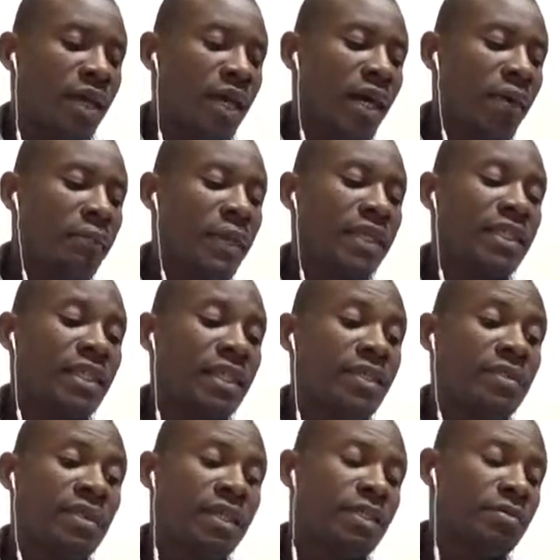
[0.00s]
I'll make the
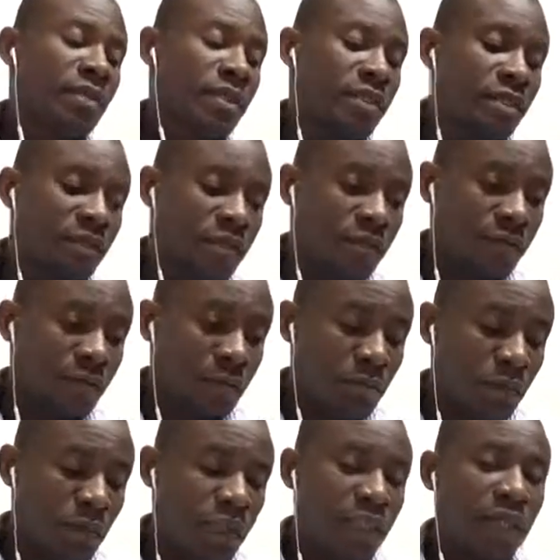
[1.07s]
little explanation of the
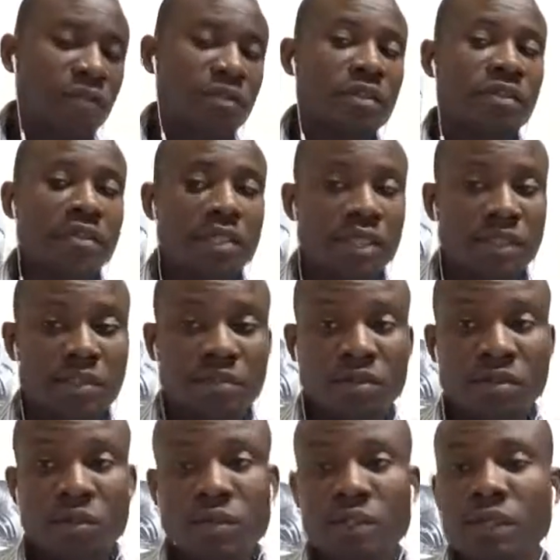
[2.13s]
much I understand
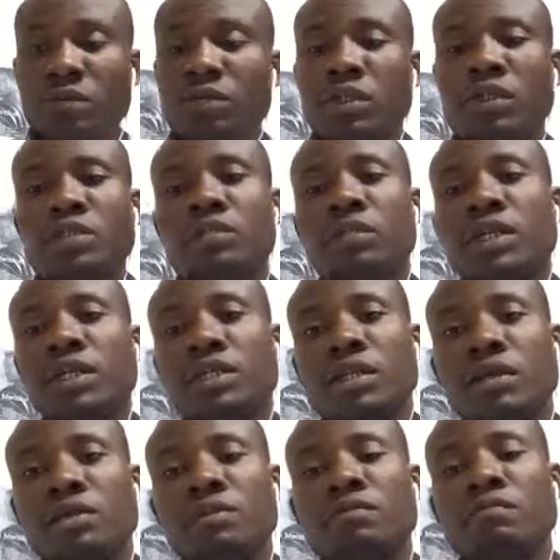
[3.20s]
from what I'm reading right
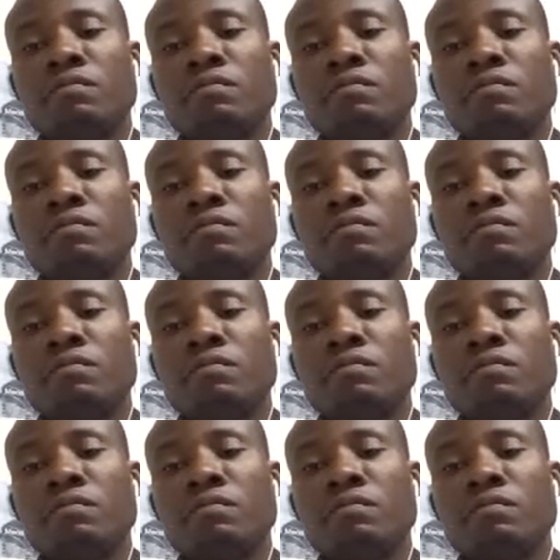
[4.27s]
now.